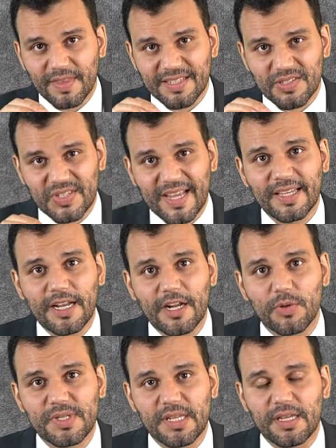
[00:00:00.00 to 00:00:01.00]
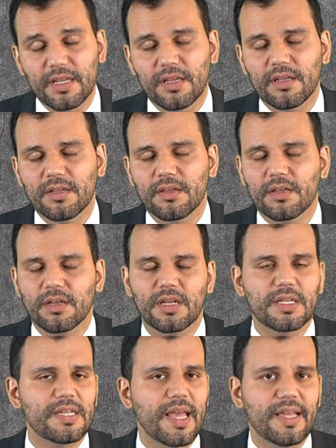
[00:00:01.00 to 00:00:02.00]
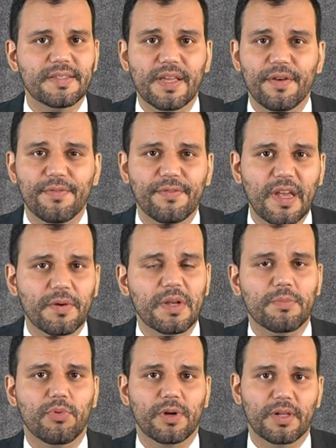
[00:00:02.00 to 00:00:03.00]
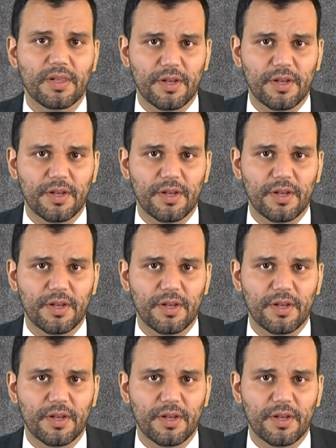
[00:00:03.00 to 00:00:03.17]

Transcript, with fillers: The second N O D contains a very important